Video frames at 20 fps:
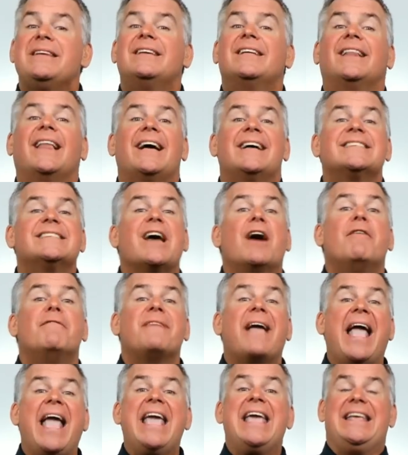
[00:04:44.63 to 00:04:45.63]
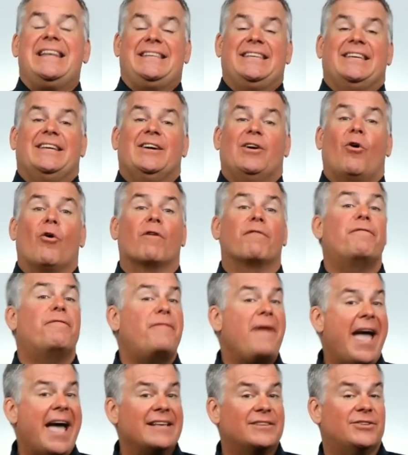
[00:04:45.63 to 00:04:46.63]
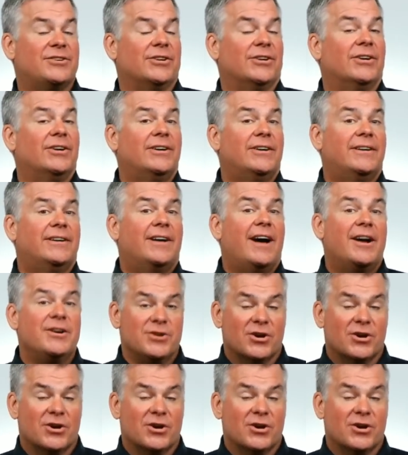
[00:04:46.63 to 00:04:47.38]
class of 8 or faster on your